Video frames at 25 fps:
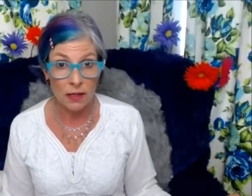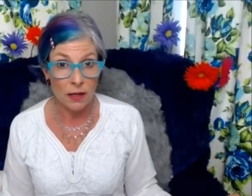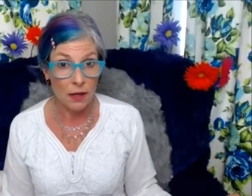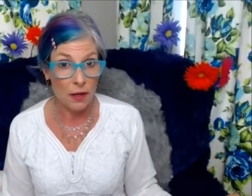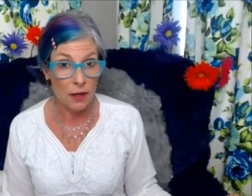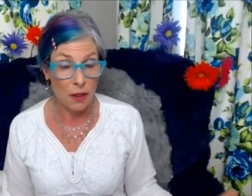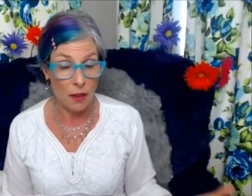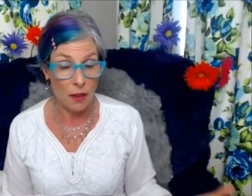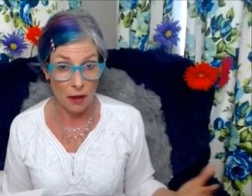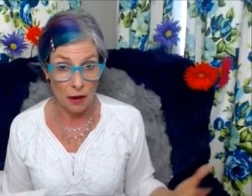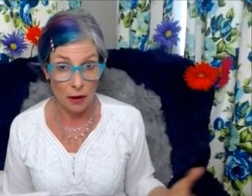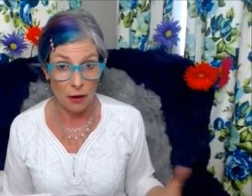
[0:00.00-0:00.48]

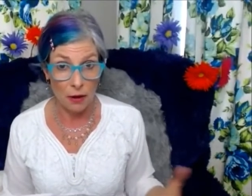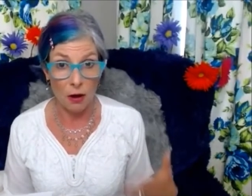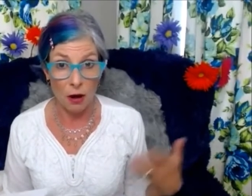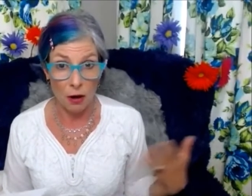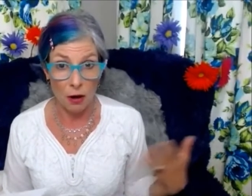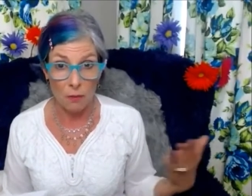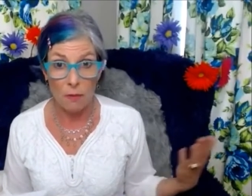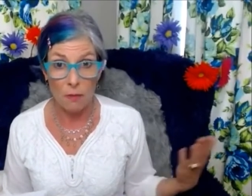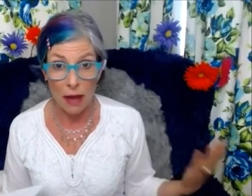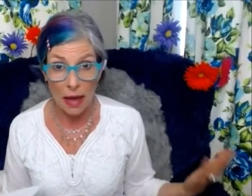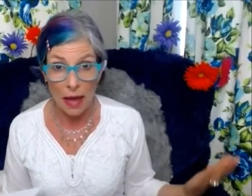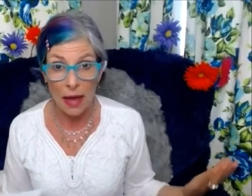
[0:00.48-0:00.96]
there
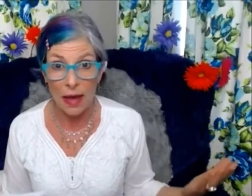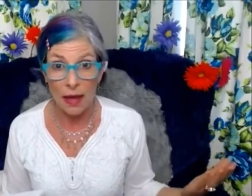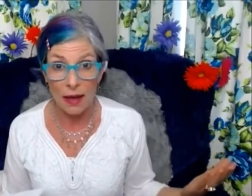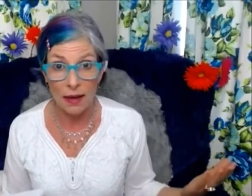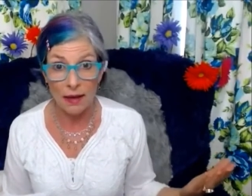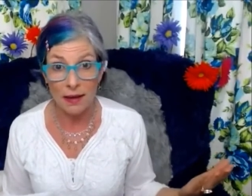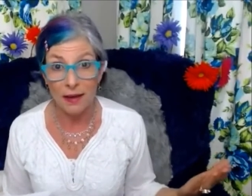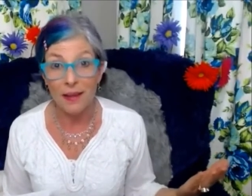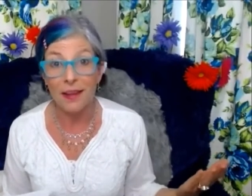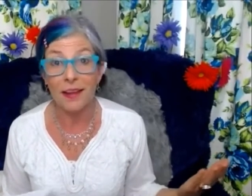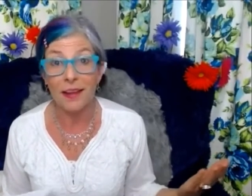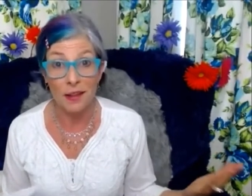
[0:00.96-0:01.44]
are
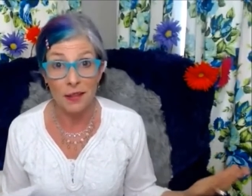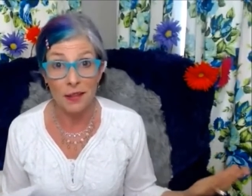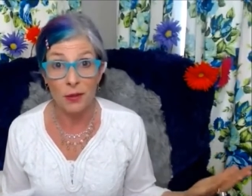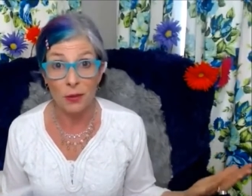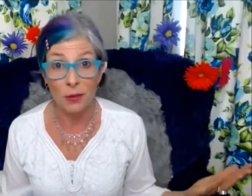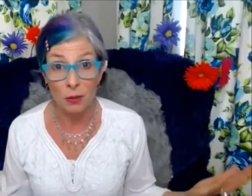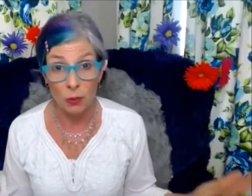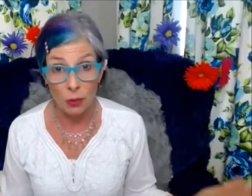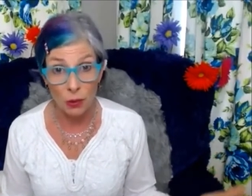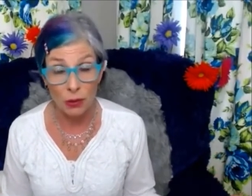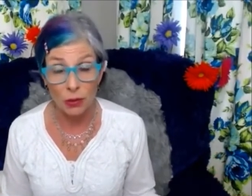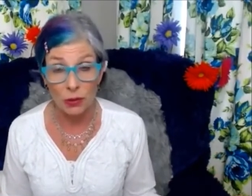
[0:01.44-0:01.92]
men in
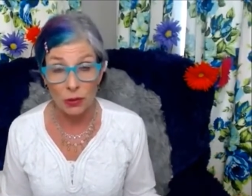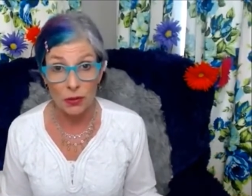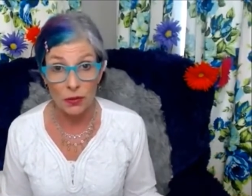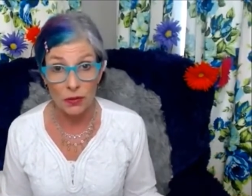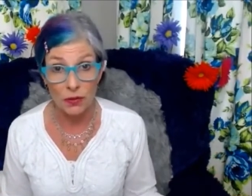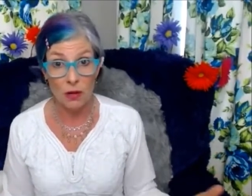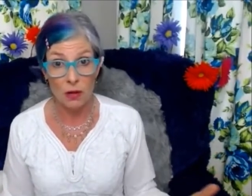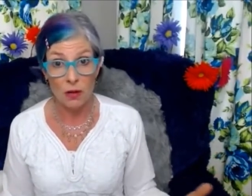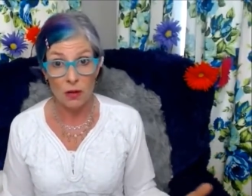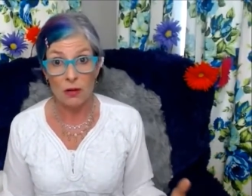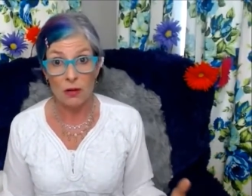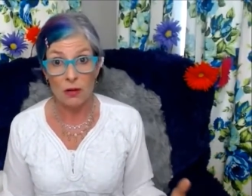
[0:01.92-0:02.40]
the
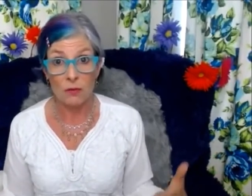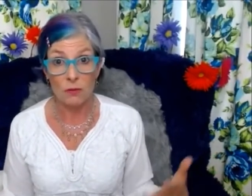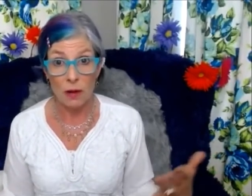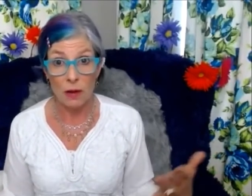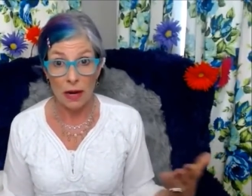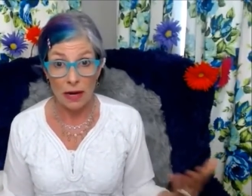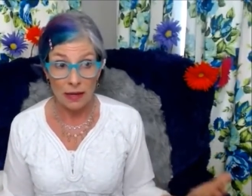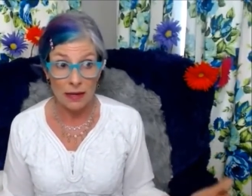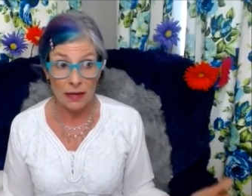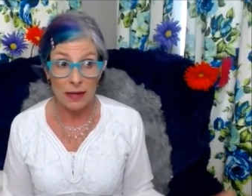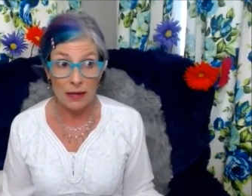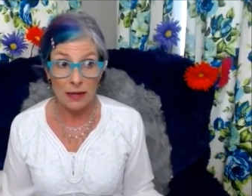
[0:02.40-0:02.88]
world
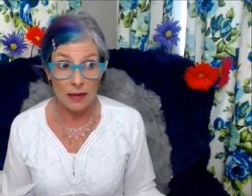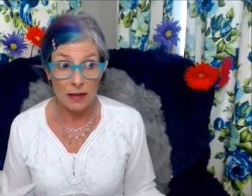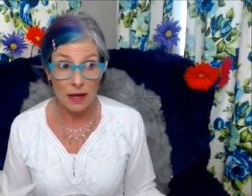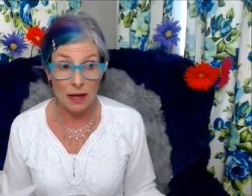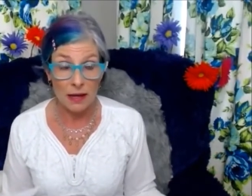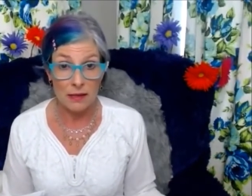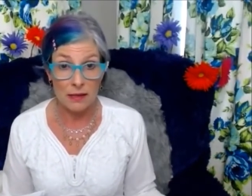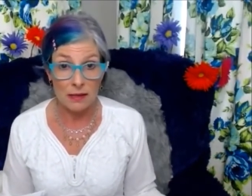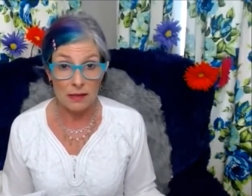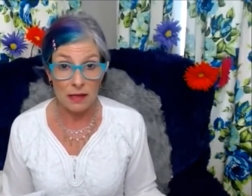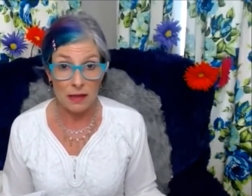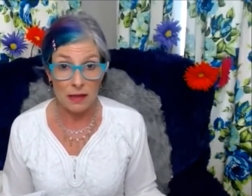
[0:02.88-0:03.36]

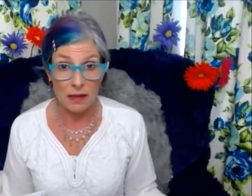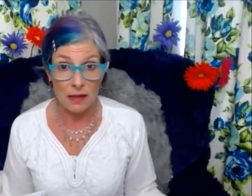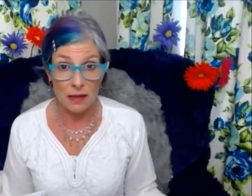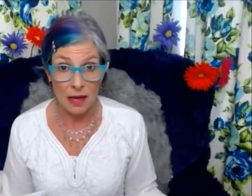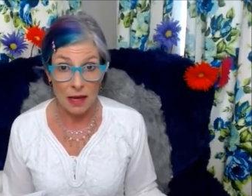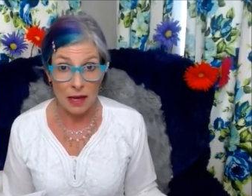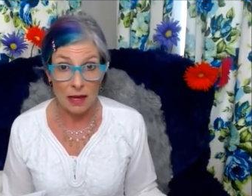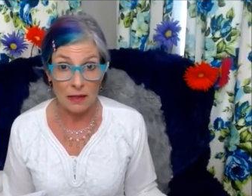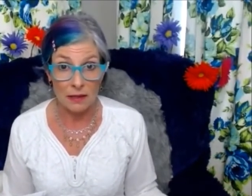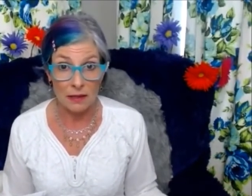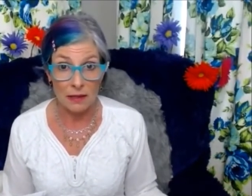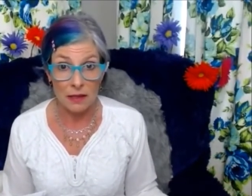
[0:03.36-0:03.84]
recognizing
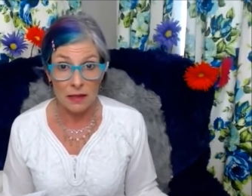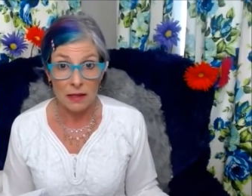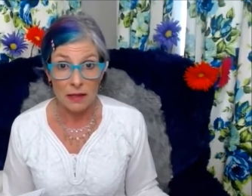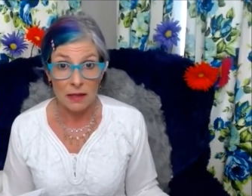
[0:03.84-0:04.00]
that